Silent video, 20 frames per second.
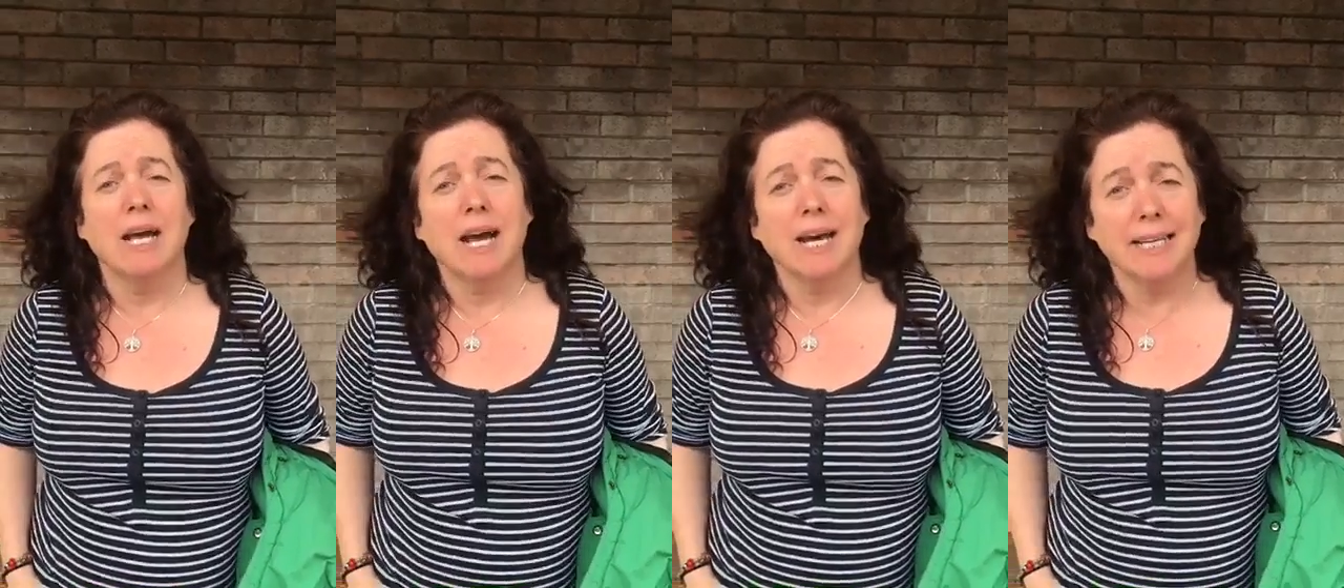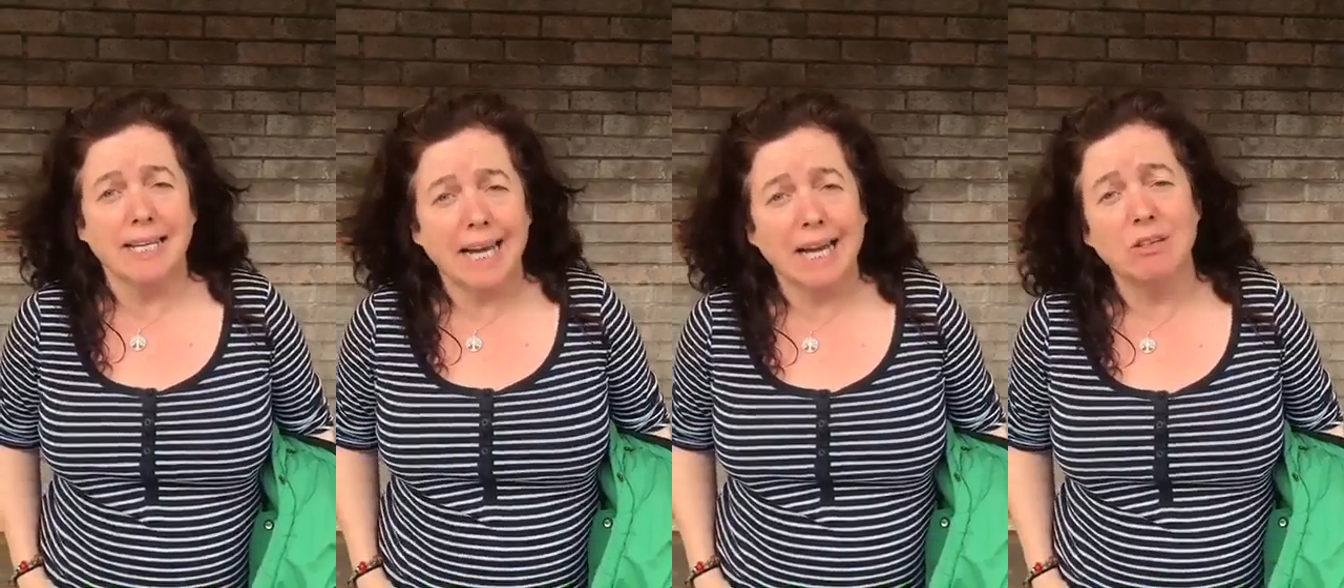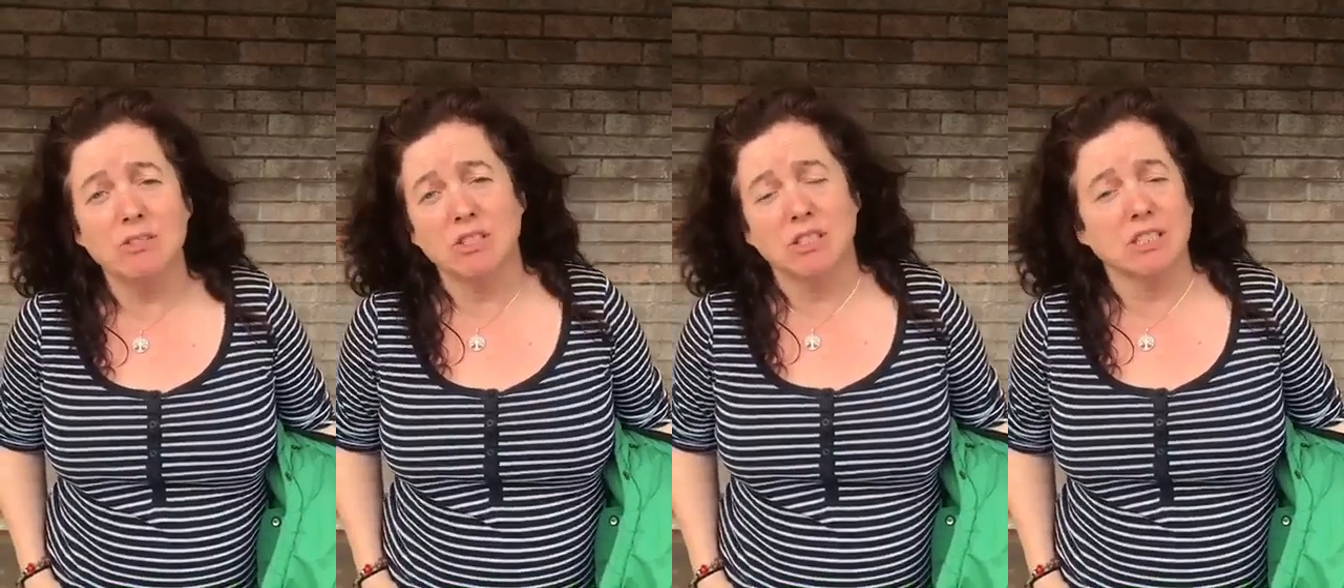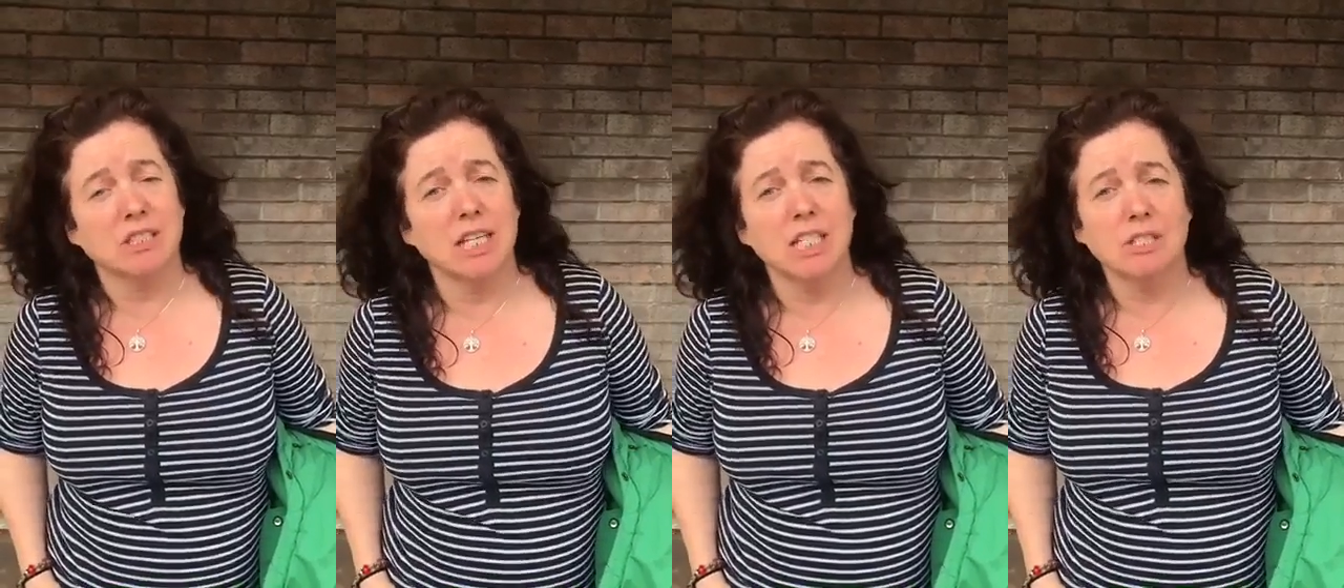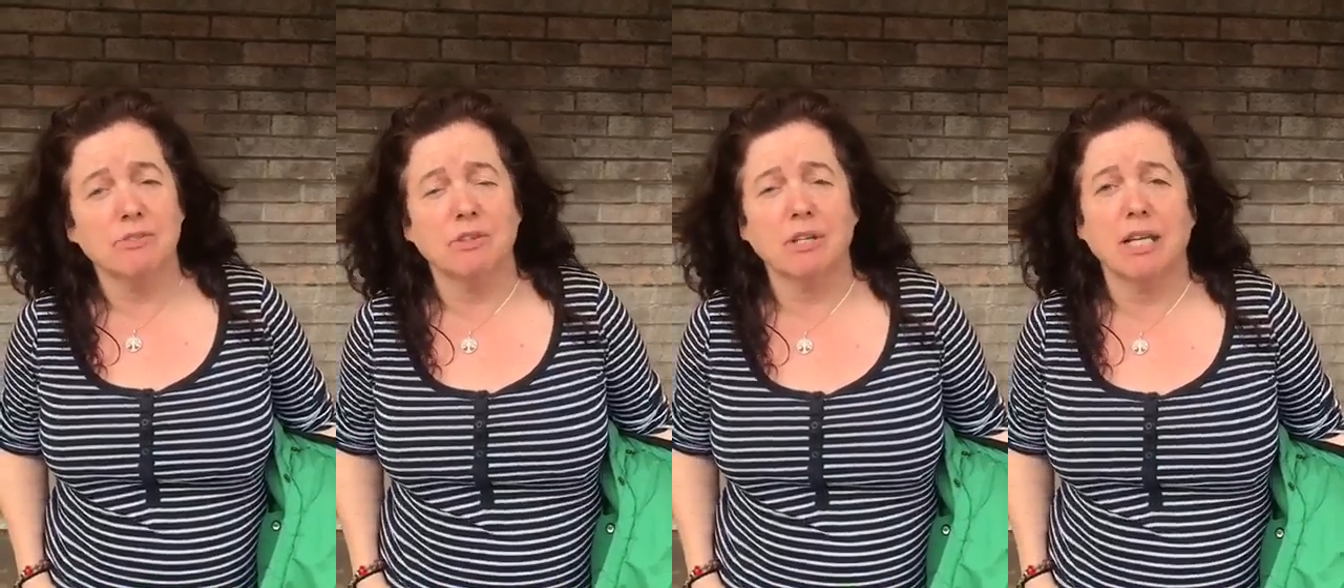and now
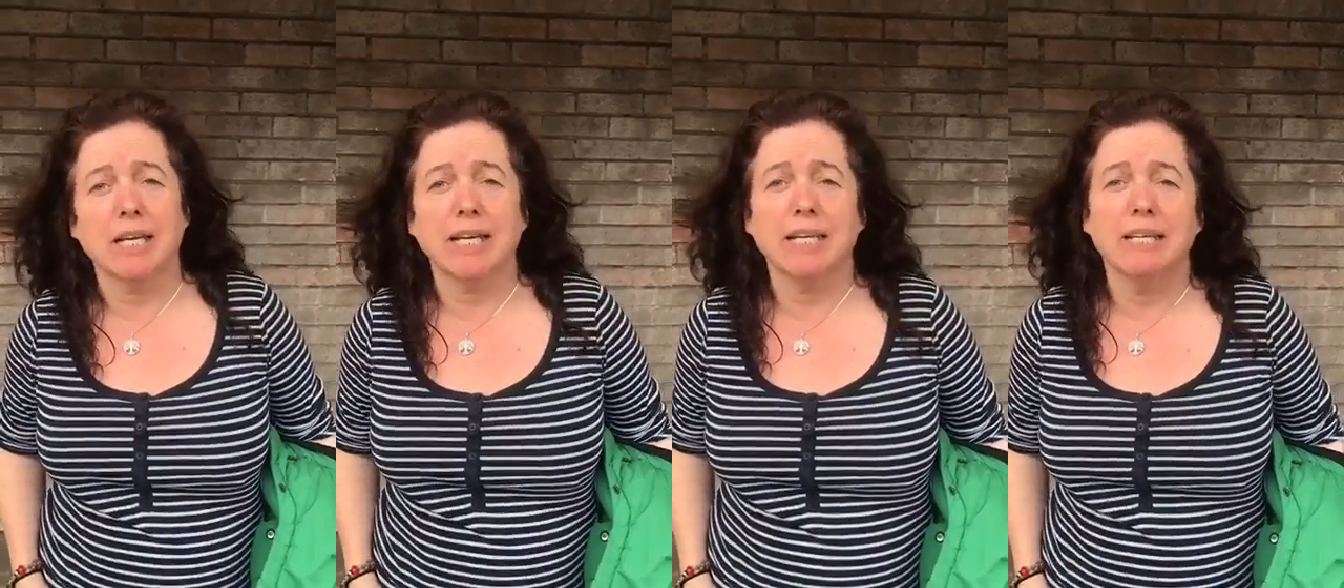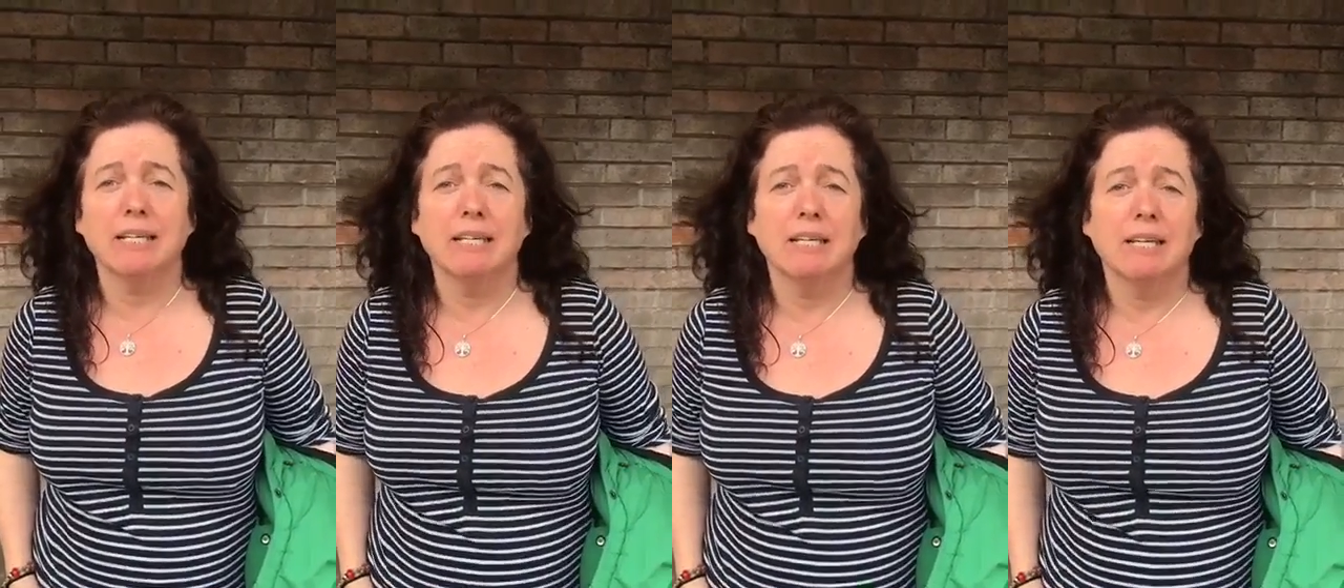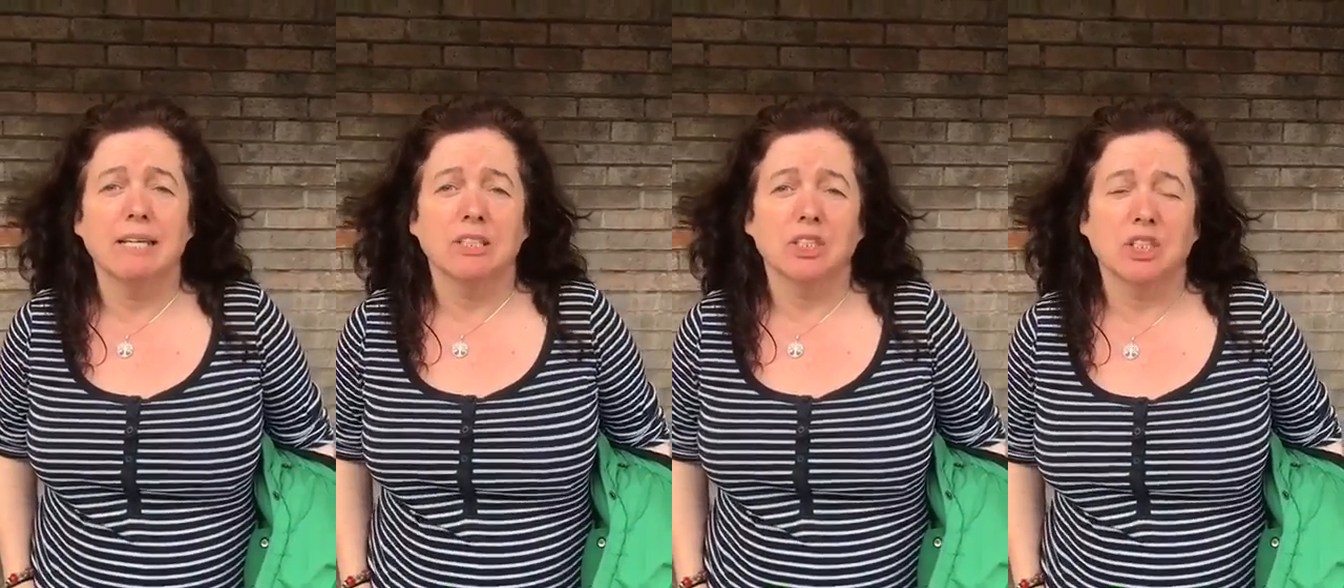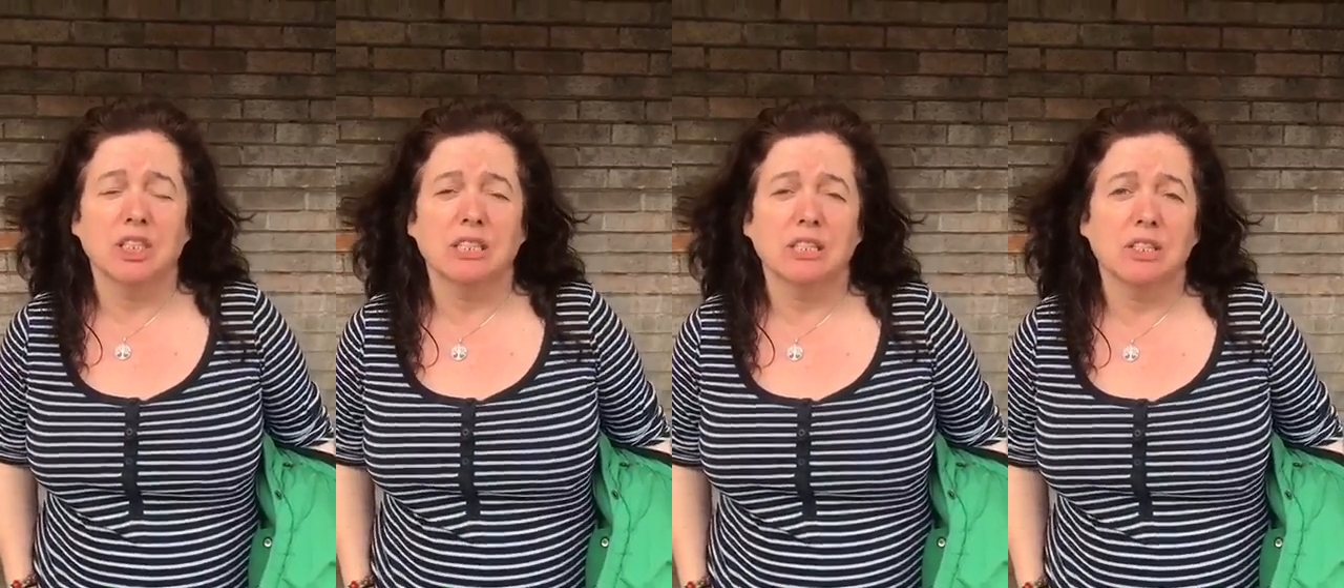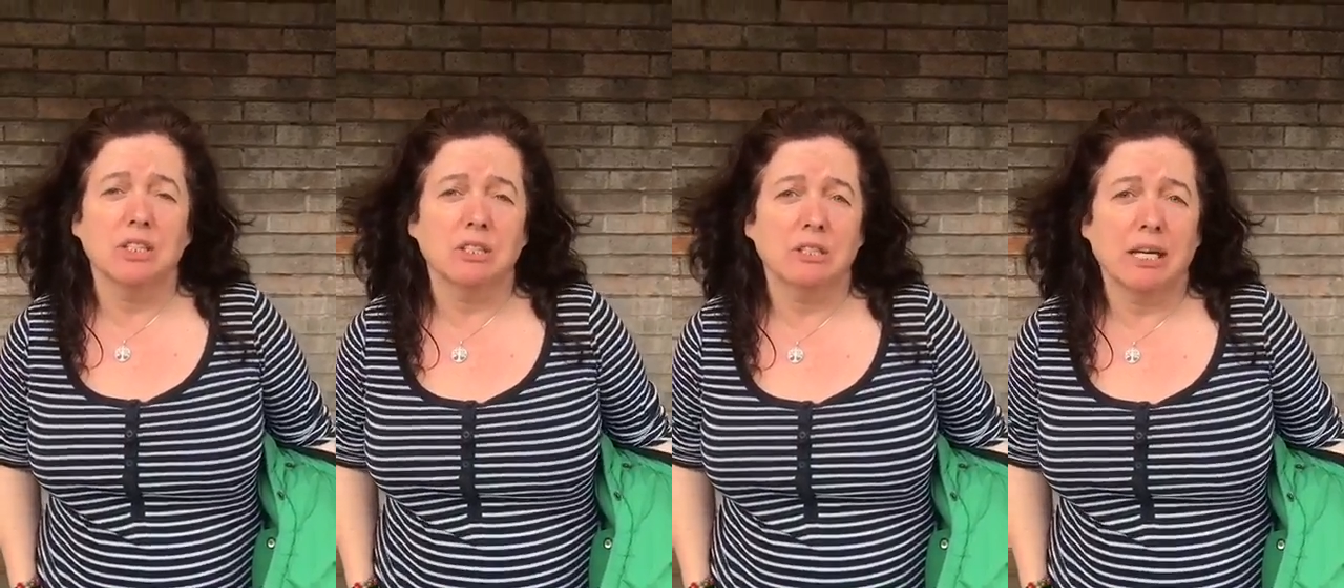successfully
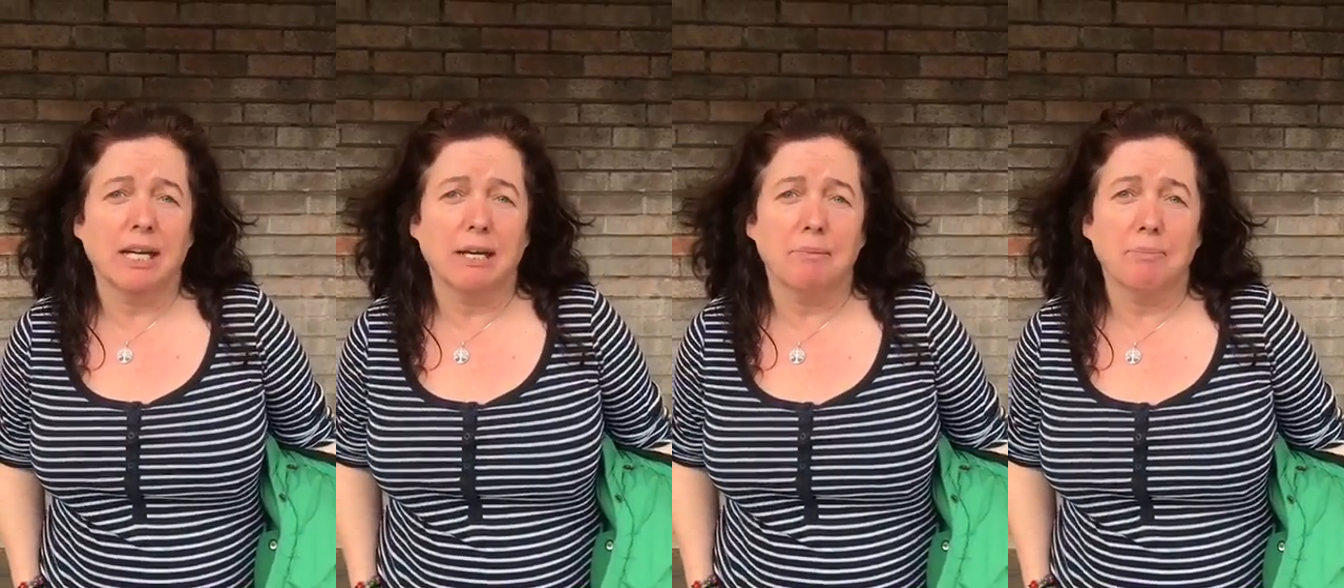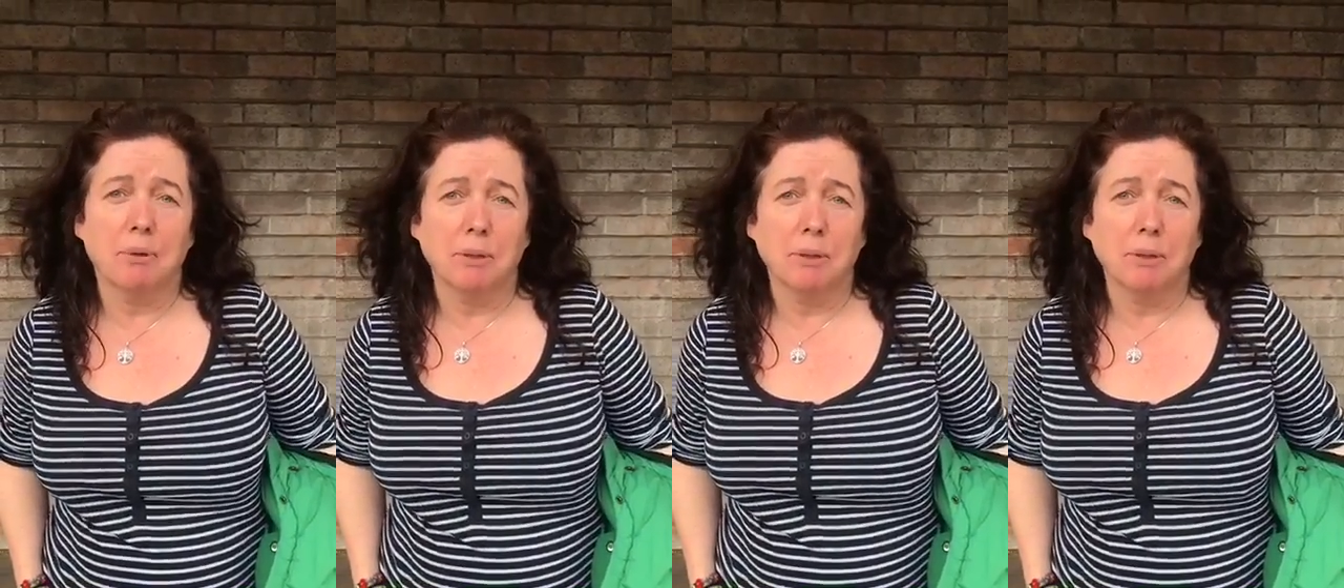she's at uh,